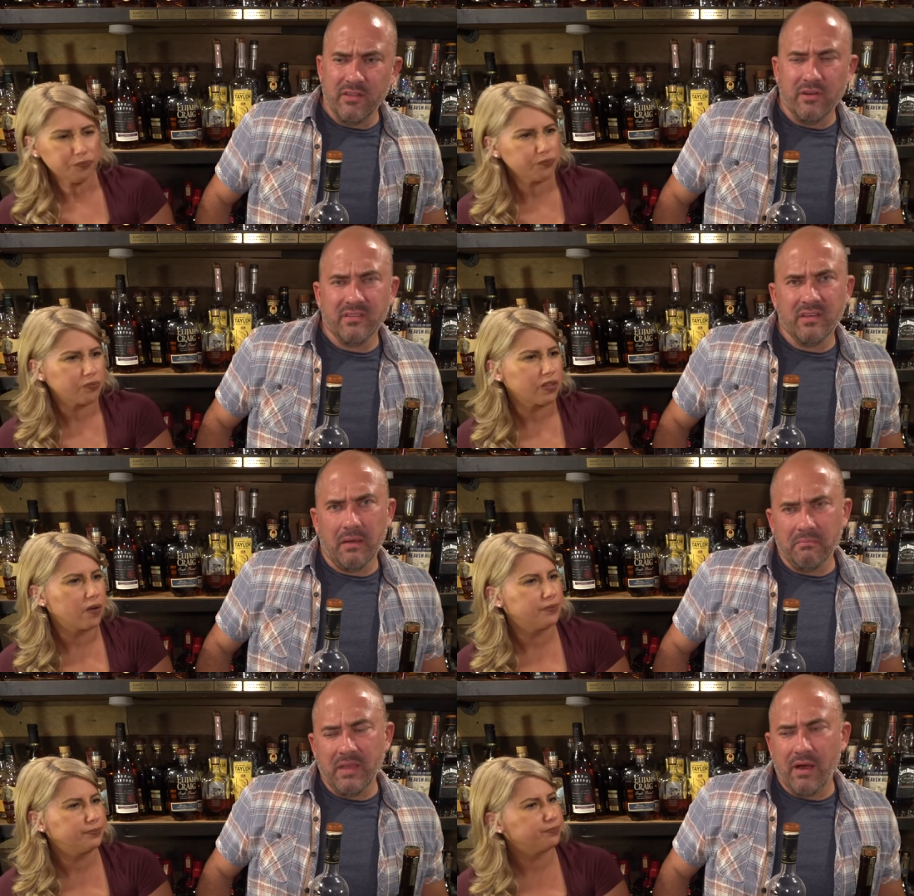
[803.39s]
Speaker 1: There is,
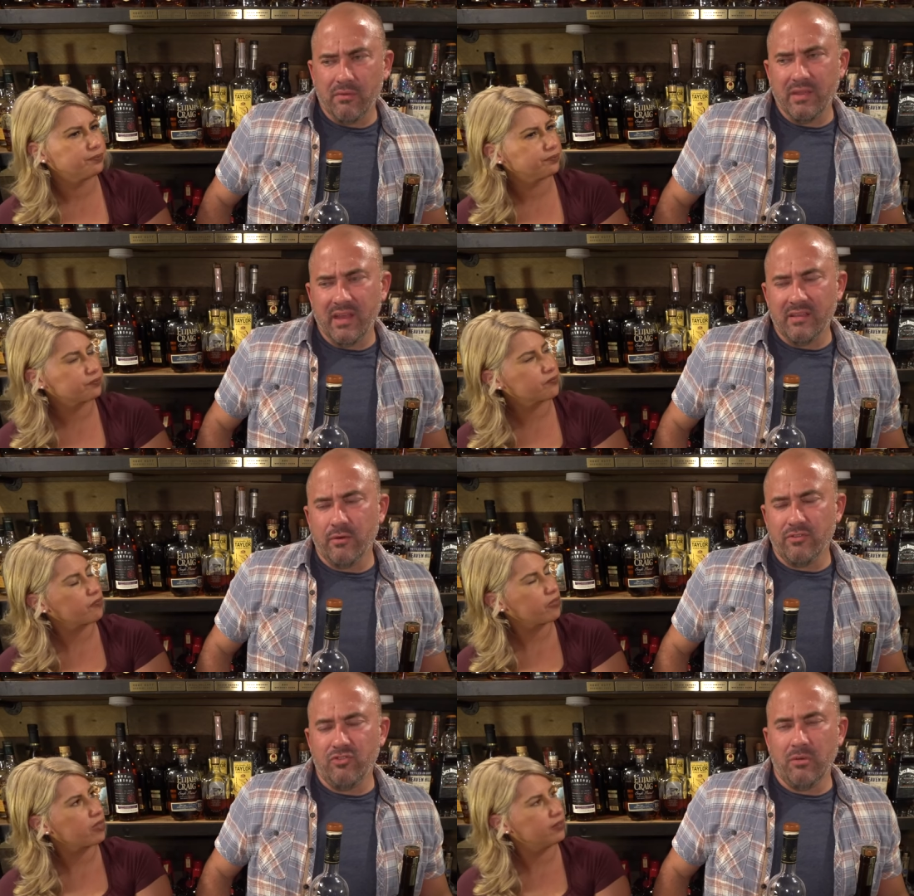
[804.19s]
I'm now that I
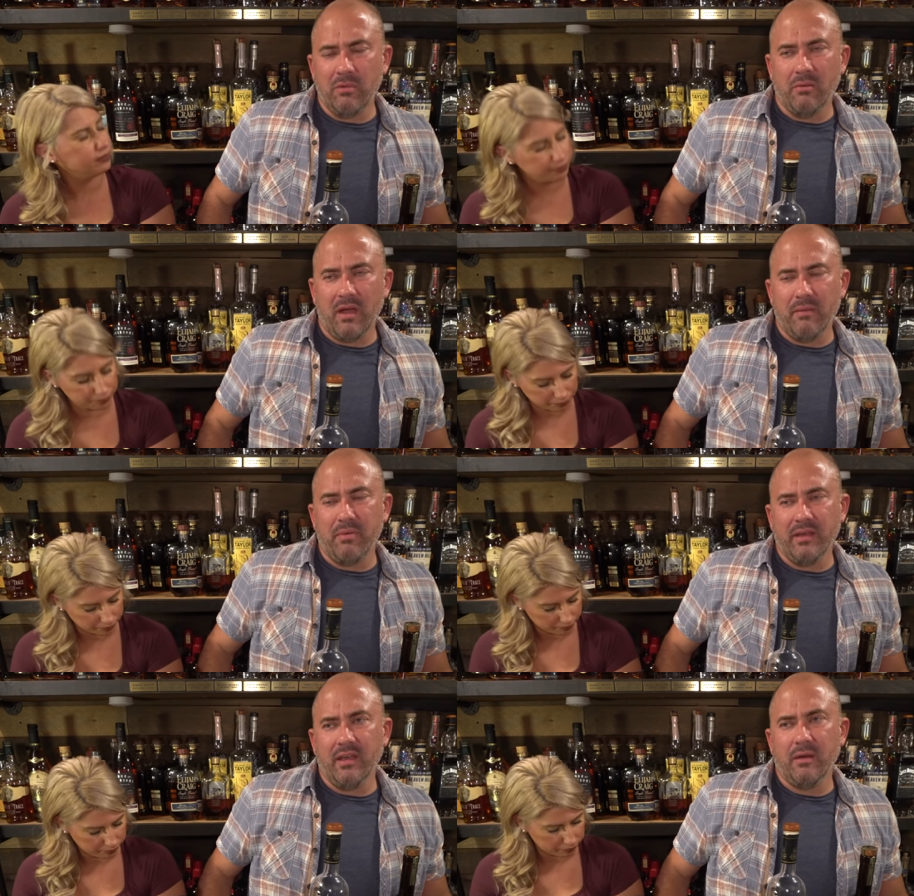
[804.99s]
know it's Jim Beam, I am
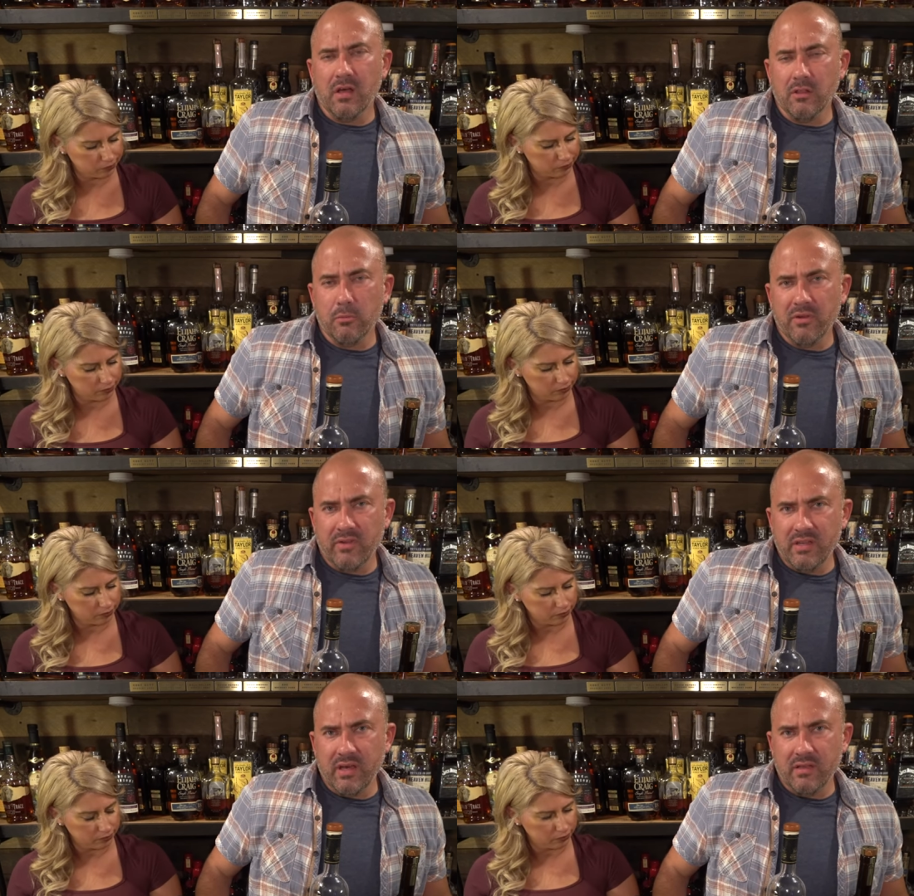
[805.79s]
picking up a little bit of
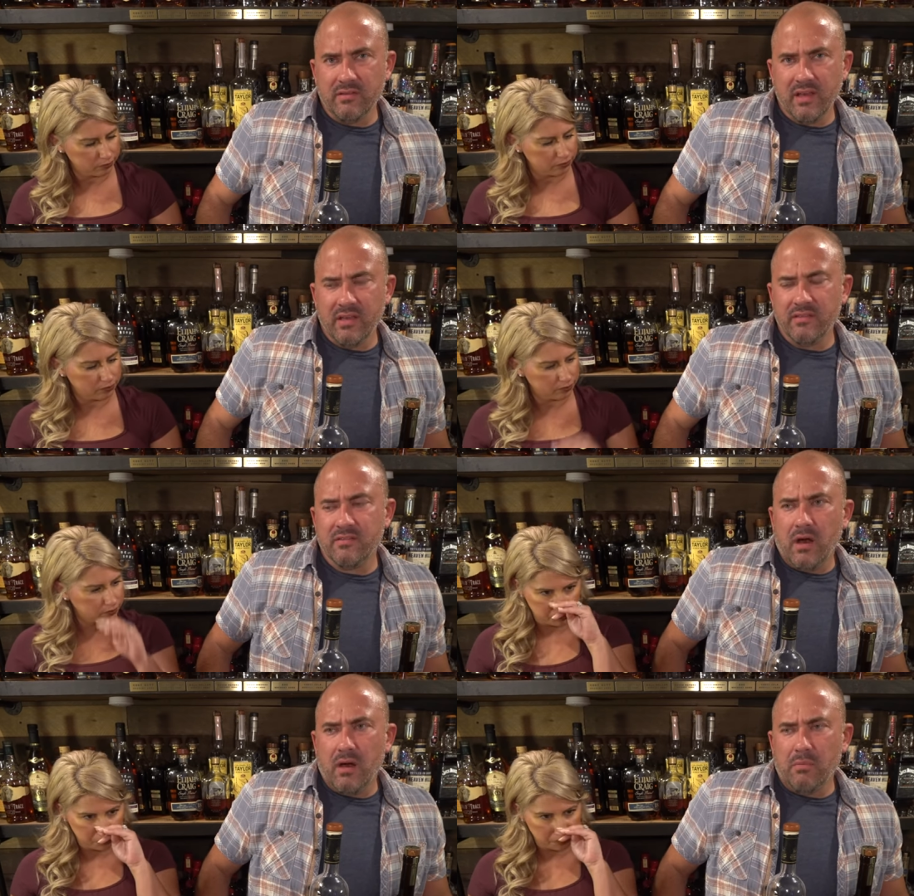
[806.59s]
a nut
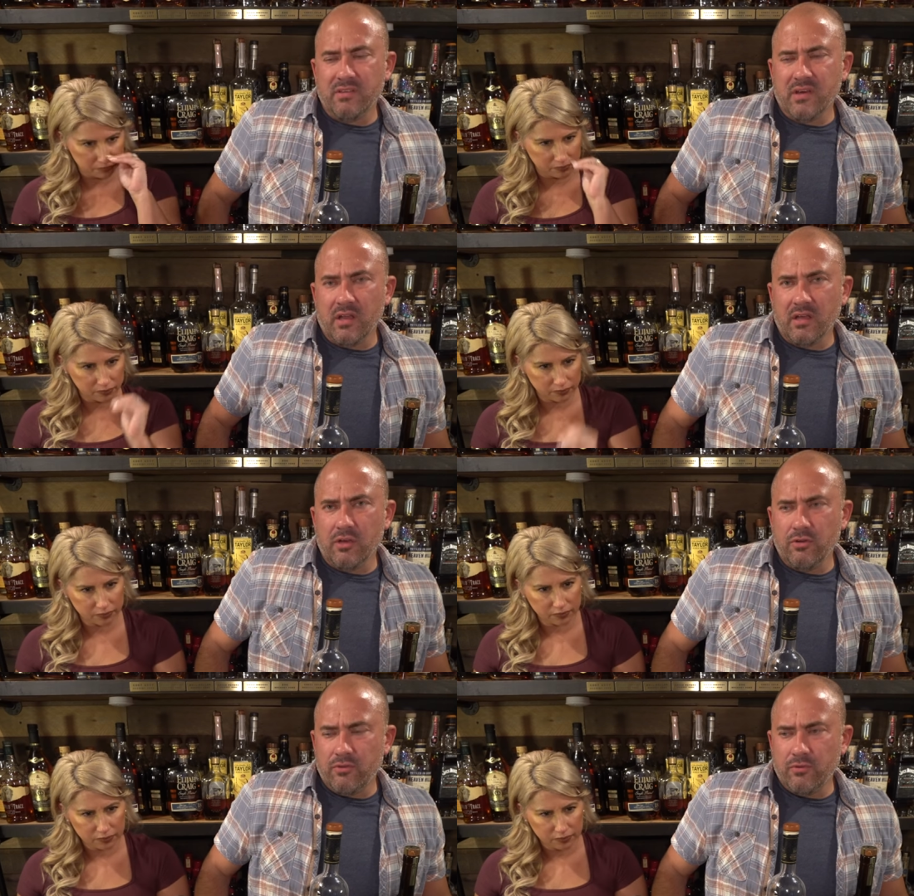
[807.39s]
taste, uh, but it's got a
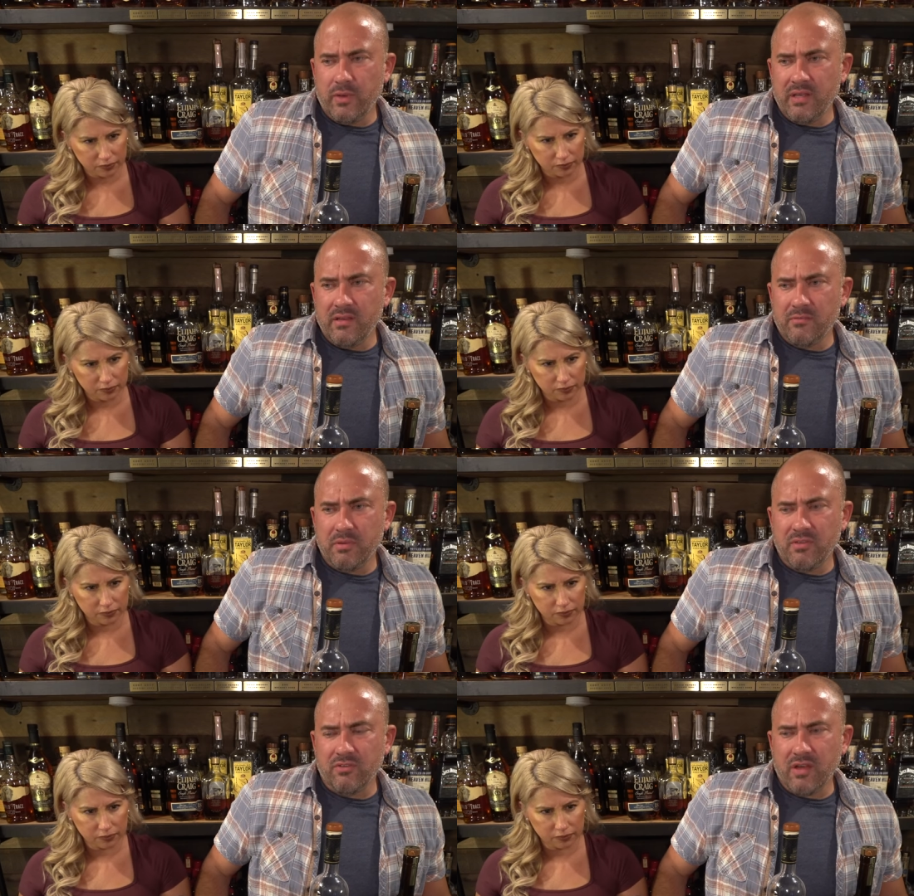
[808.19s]
good sweetness,
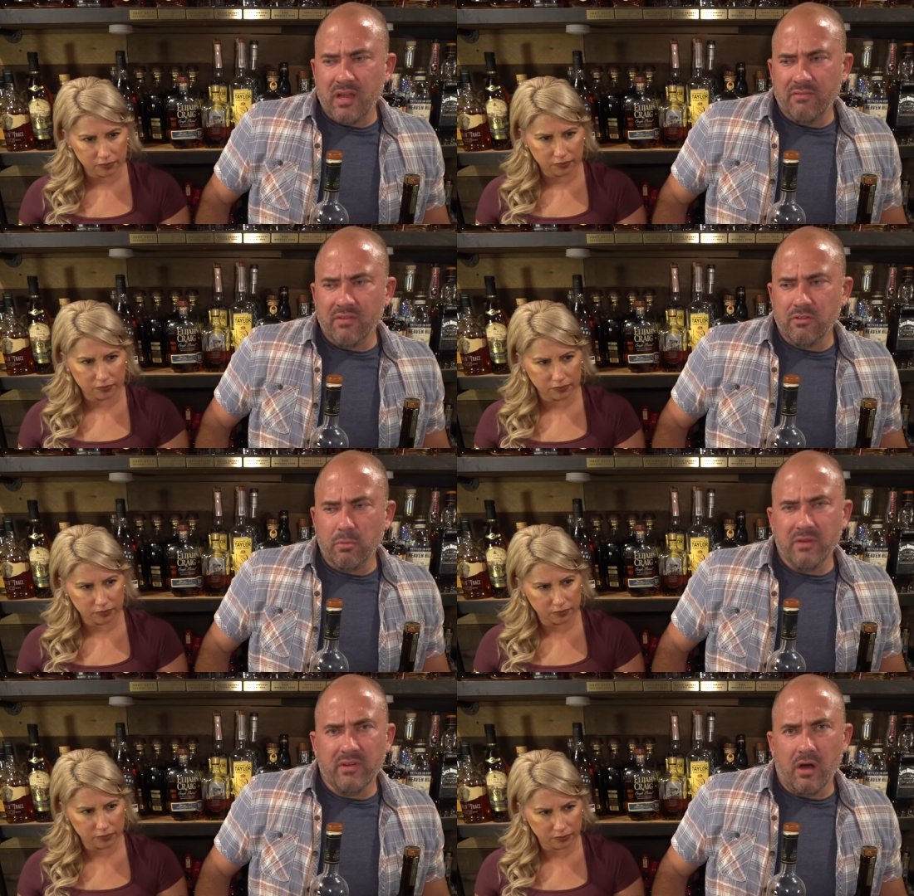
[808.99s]
but there's kind of this little
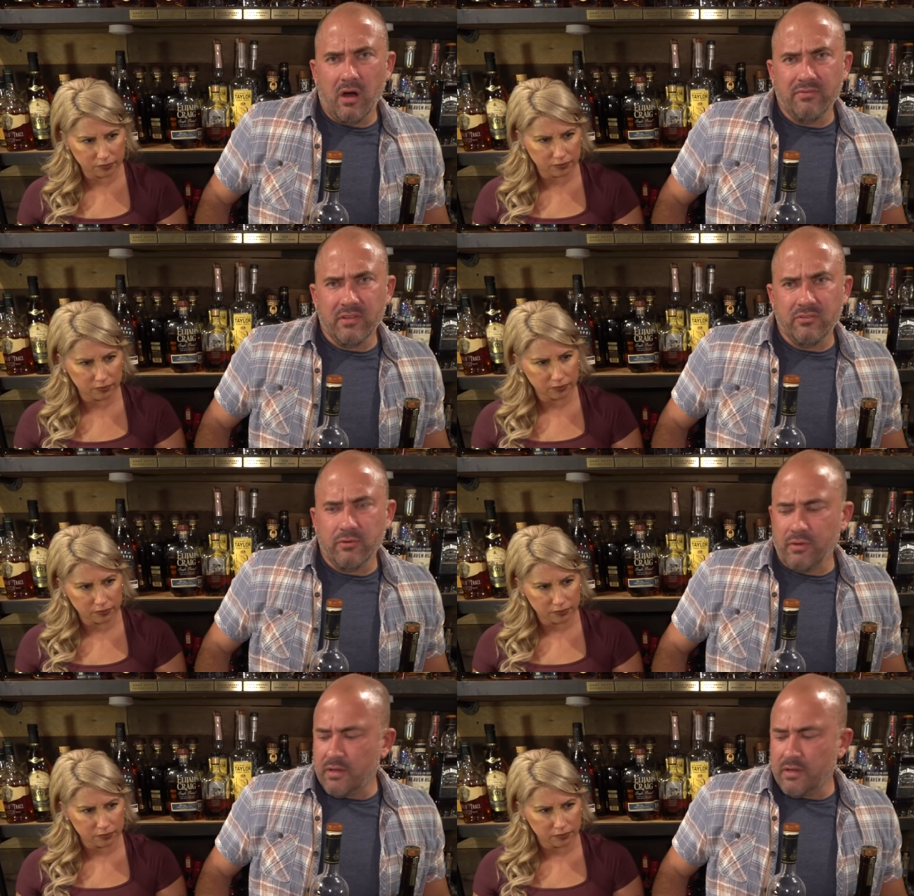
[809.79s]
bit of an offness to it.